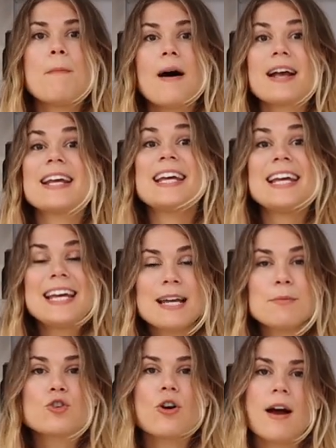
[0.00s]
But
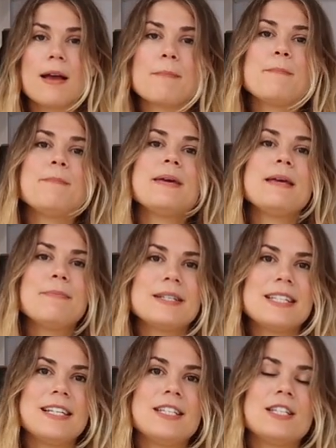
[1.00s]
keep trying, be
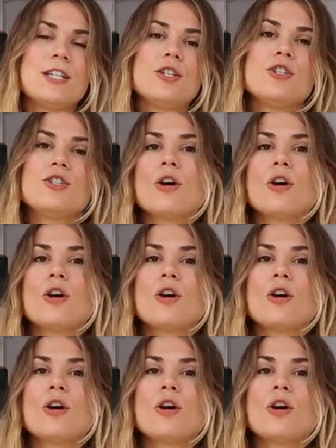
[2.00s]
persistent.